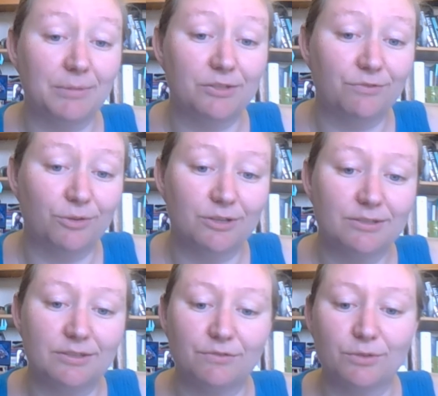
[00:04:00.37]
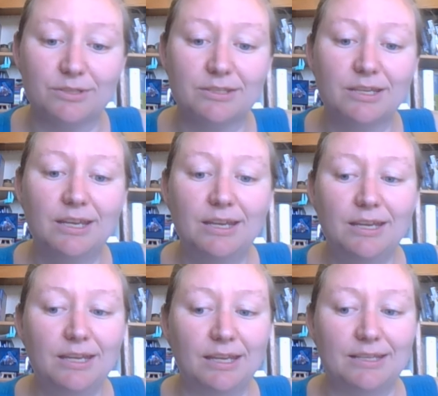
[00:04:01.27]
about divorce. Divorce
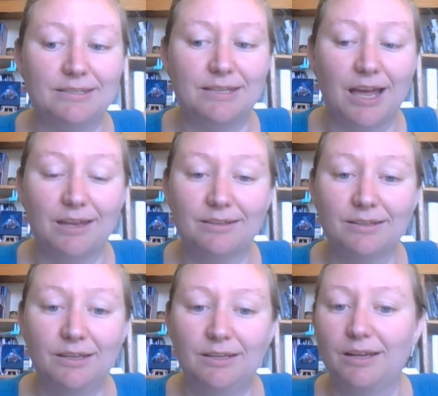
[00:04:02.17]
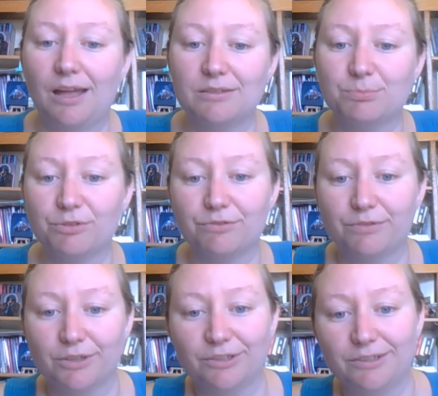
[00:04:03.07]
is not God's
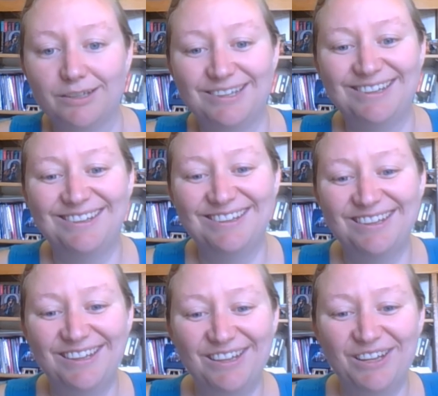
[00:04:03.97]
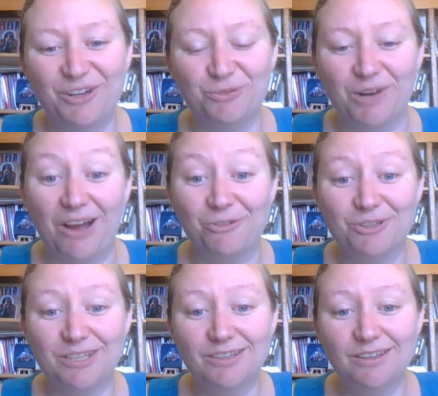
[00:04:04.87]
preferred
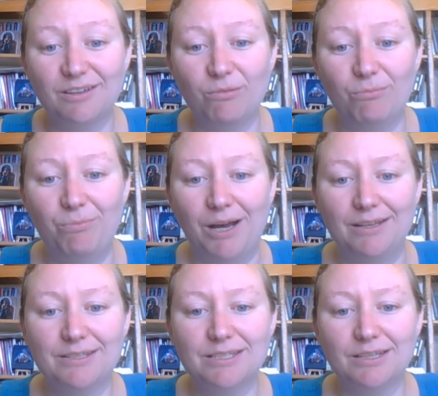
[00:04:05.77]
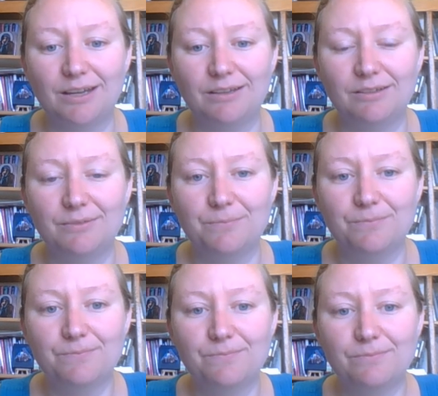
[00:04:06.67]
route, but
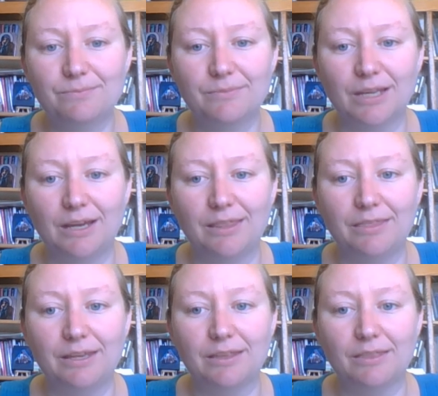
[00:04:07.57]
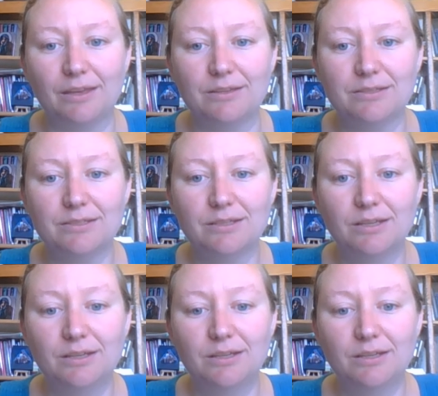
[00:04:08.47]
I think that,